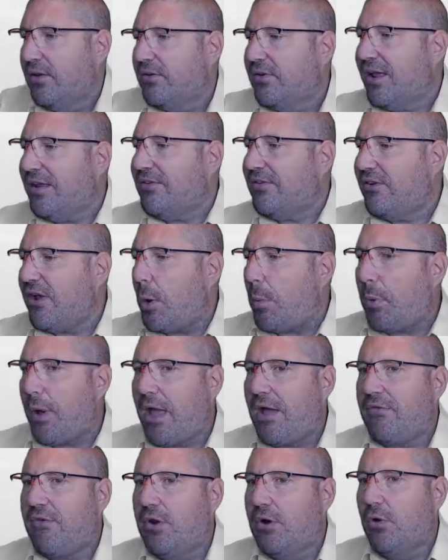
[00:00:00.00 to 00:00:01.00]
So let's start by
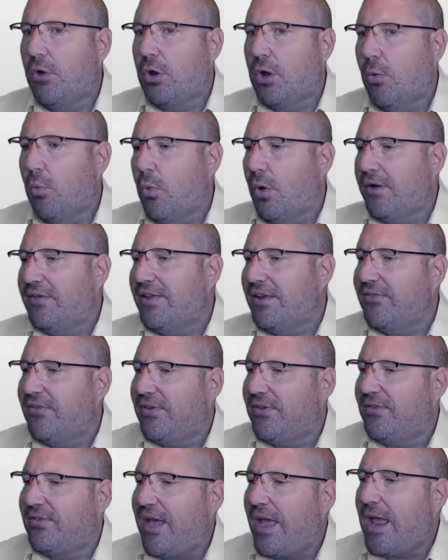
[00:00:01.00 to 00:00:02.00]
having a look at what is
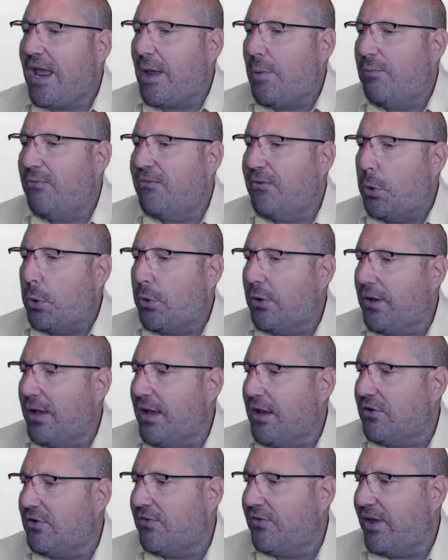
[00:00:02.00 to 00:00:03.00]
the same for
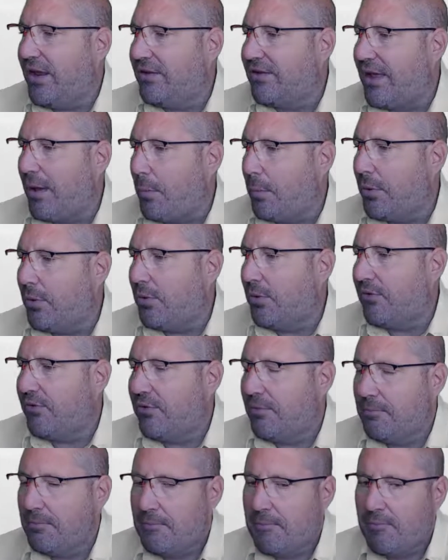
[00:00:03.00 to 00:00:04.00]
each of the exam
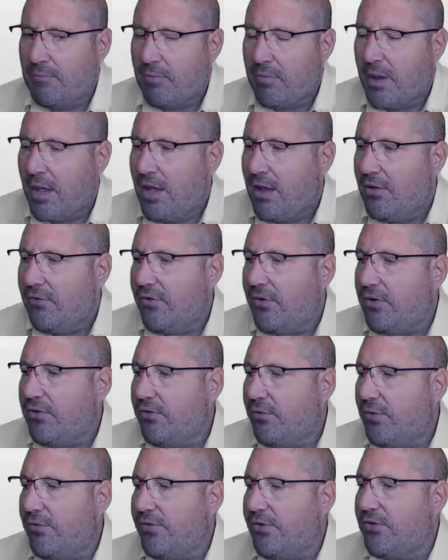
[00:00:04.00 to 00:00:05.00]
boards.
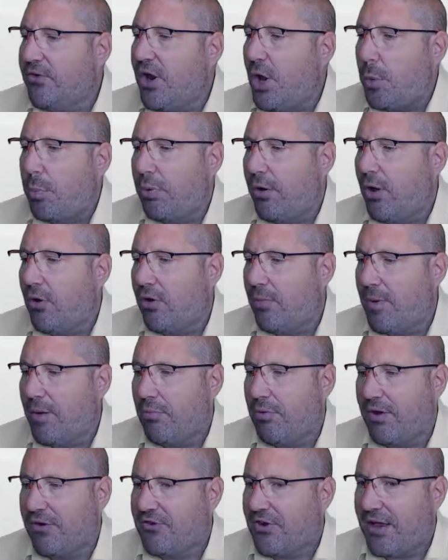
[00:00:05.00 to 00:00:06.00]
First of all, there's no programming
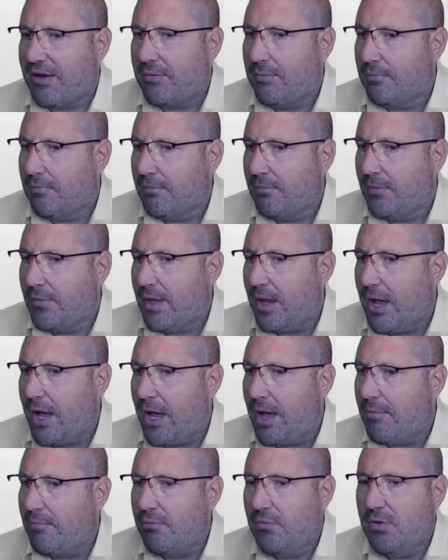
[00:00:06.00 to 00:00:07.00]
project.
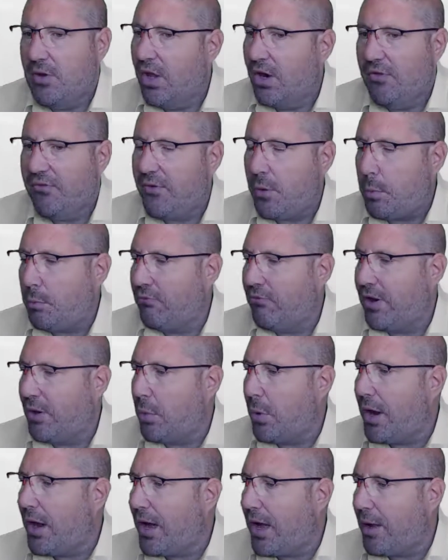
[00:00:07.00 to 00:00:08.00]
None of them
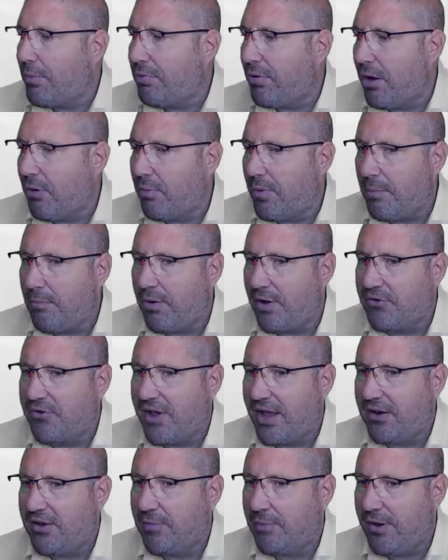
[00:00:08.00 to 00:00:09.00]
require a programming
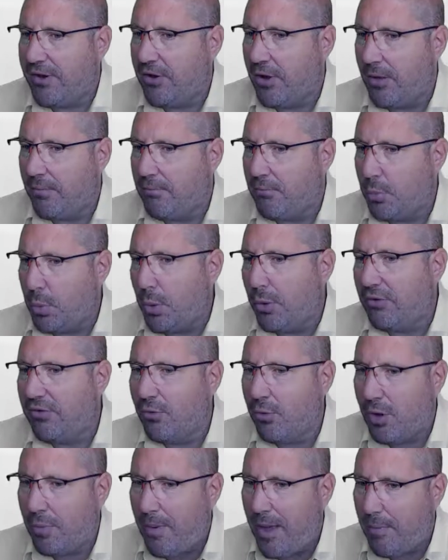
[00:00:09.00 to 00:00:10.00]
project to be done, but we'll
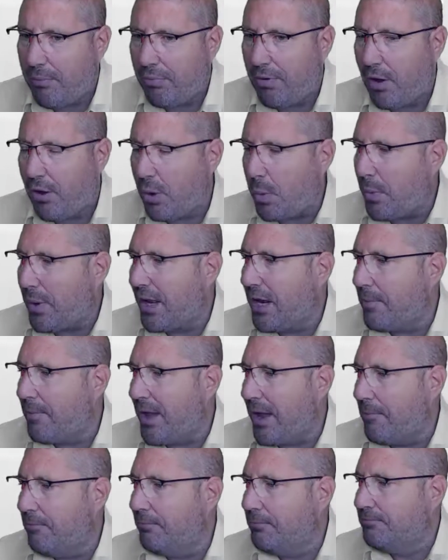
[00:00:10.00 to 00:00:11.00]
talk about programming in a
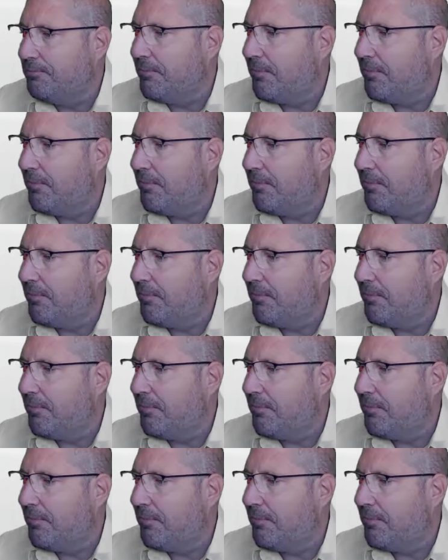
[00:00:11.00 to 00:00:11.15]
bit.